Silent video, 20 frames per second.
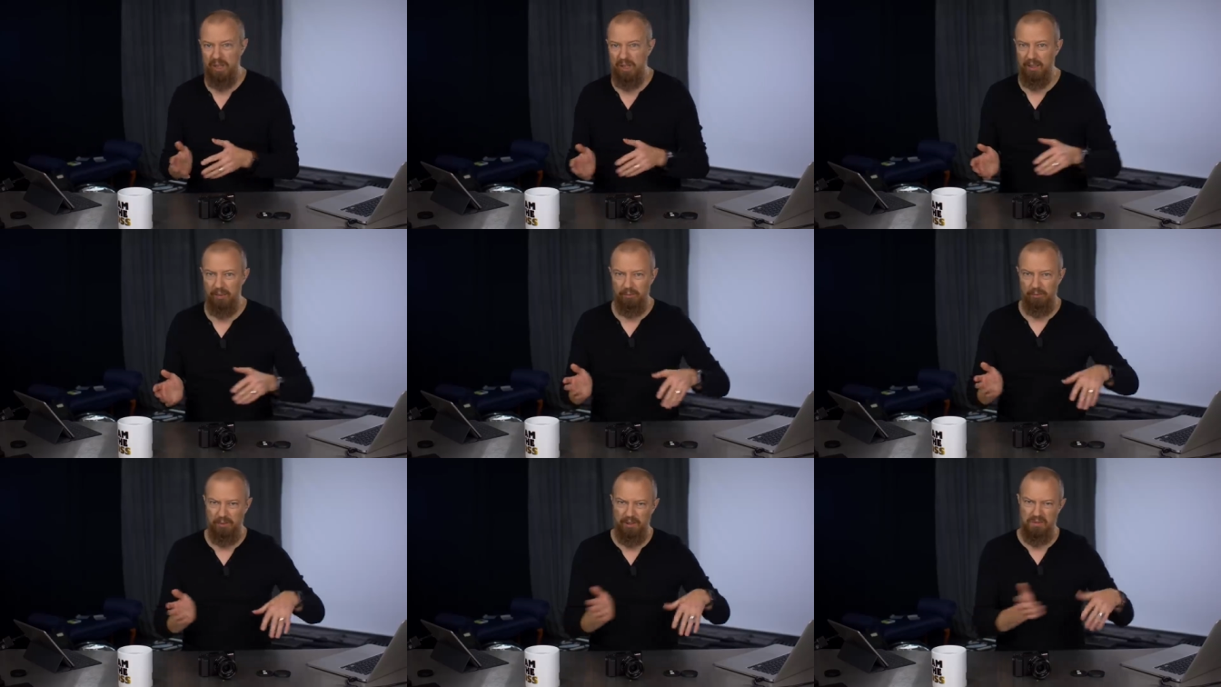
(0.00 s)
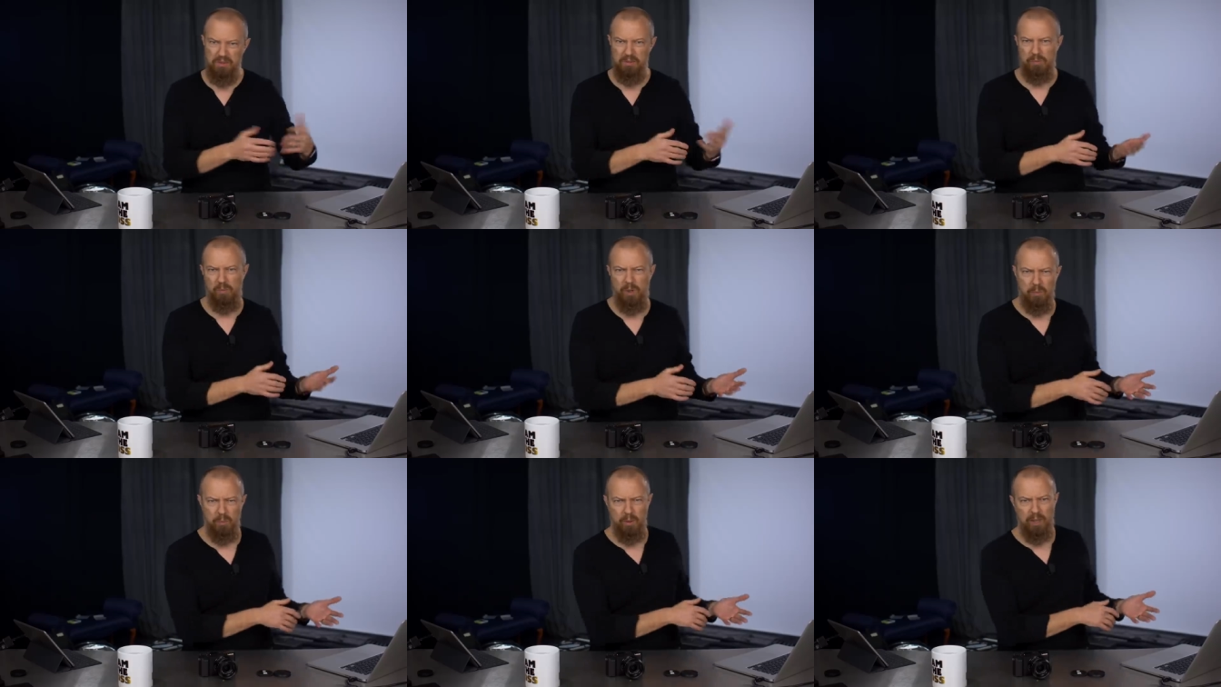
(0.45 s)
I don't live
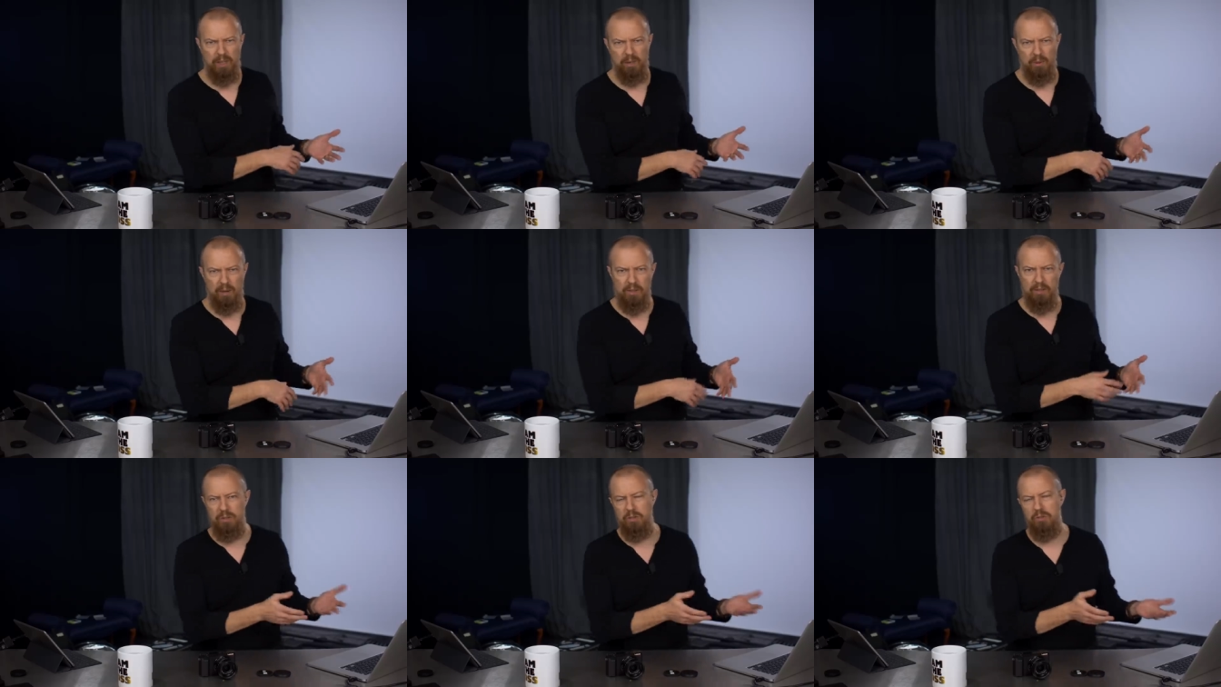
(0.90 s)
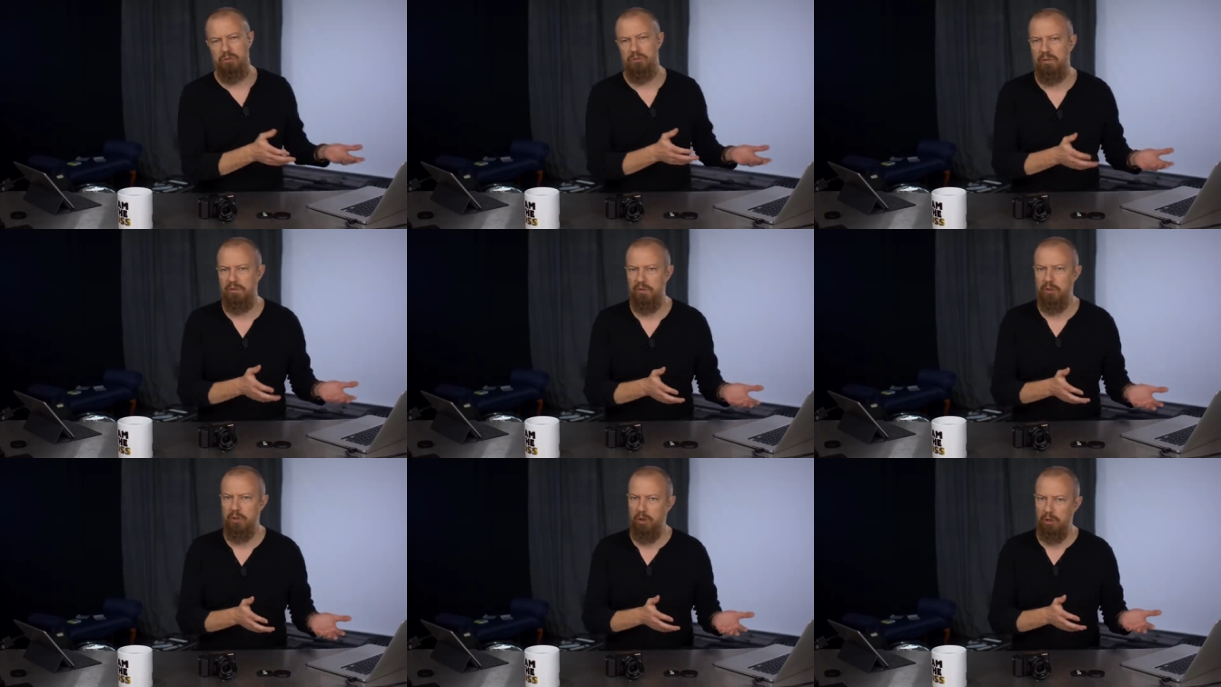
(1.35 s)
somewhere where I go out and do
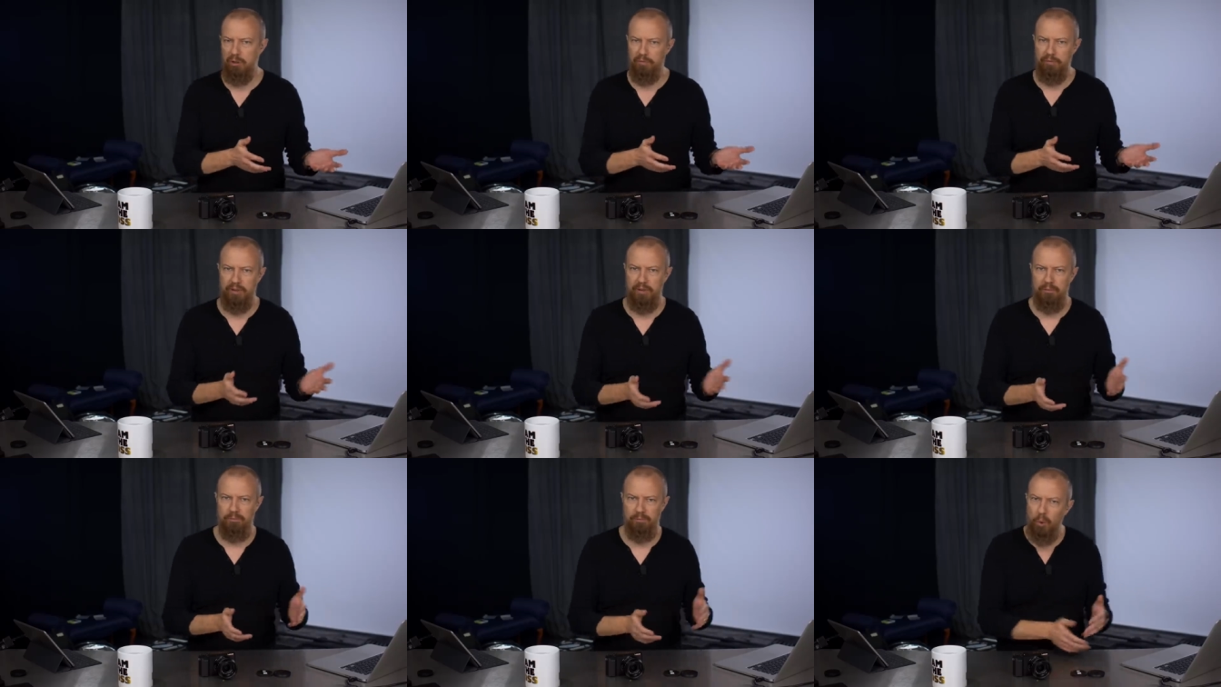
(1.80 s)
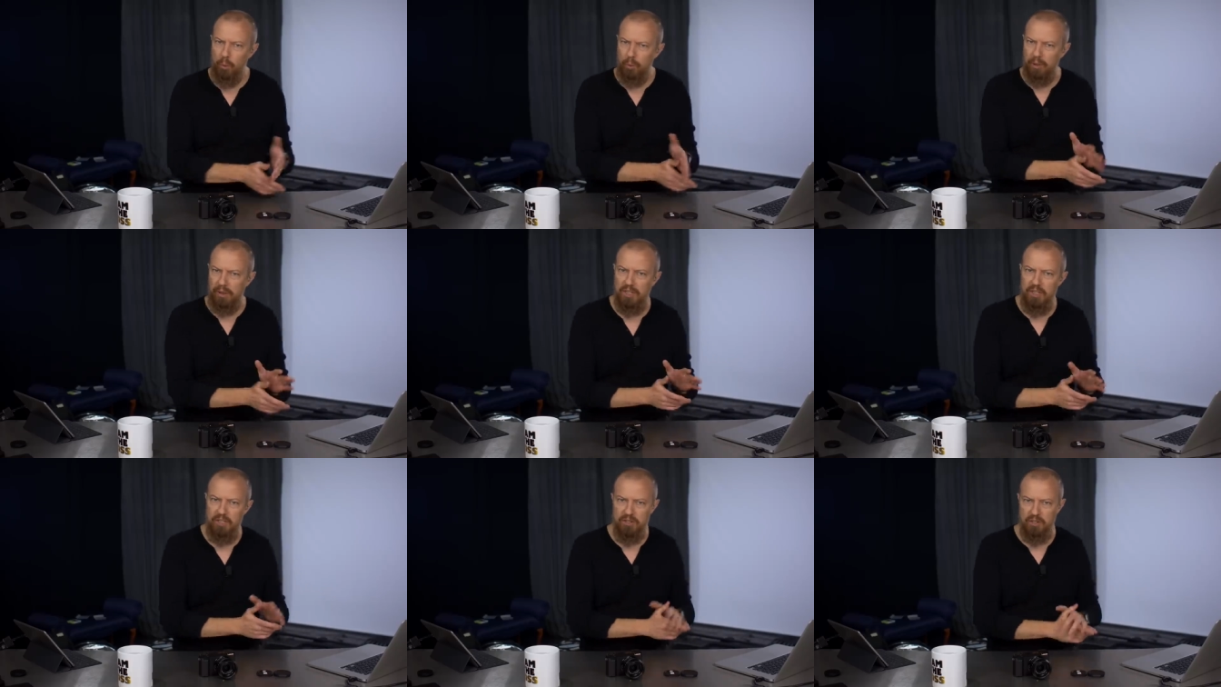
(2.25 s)
street photography
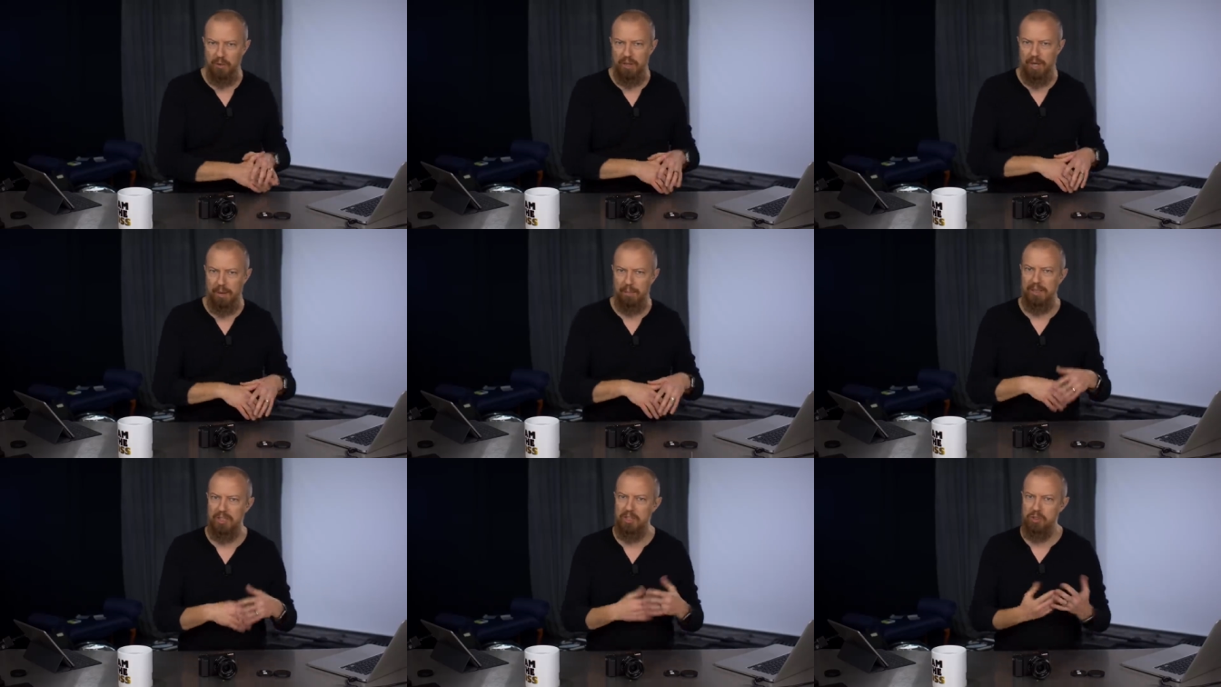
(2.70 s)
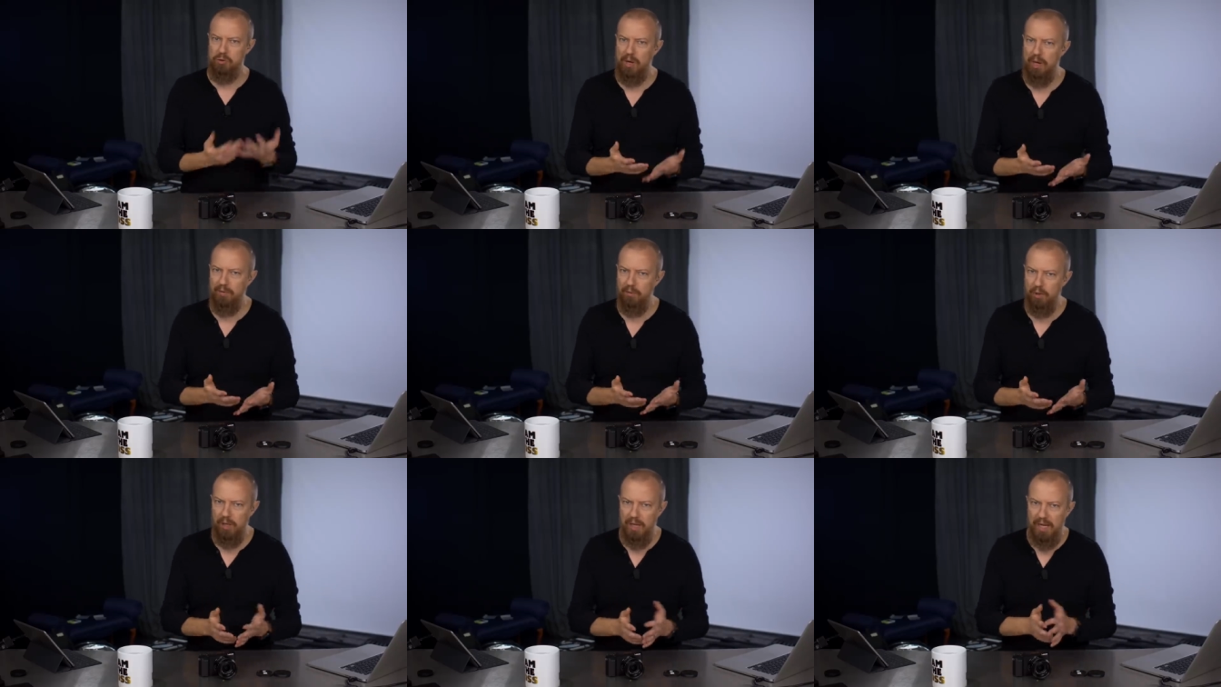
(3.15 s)
locally, so that means
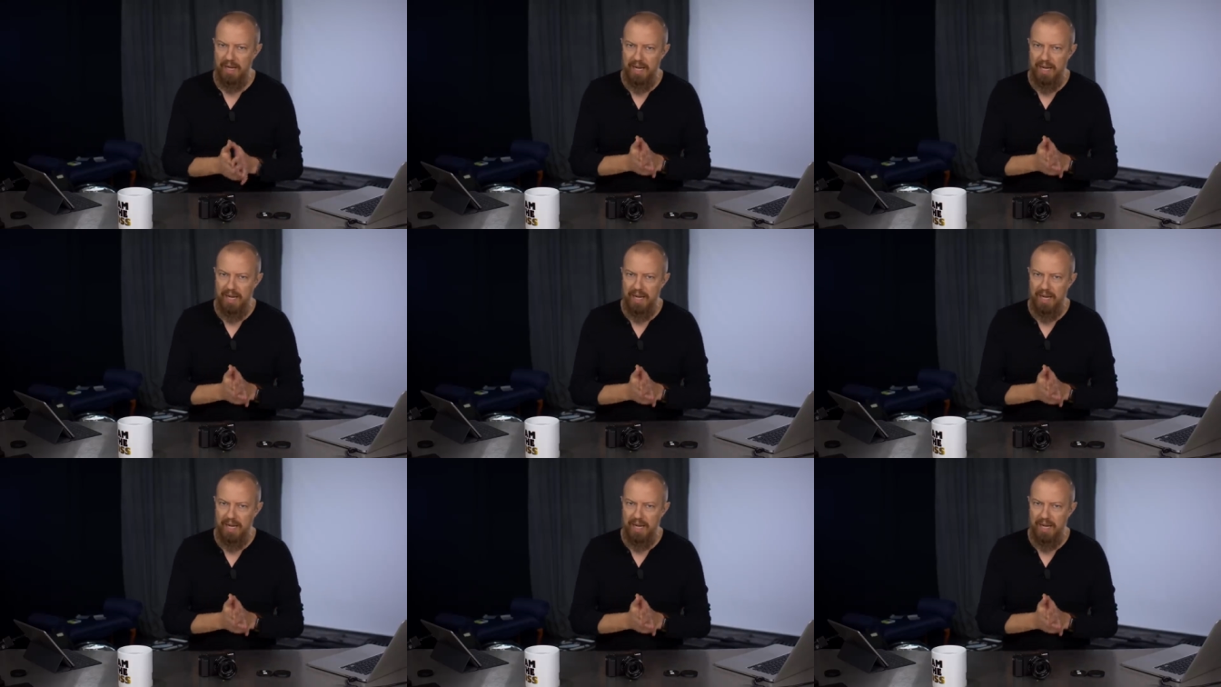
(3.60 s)
travel.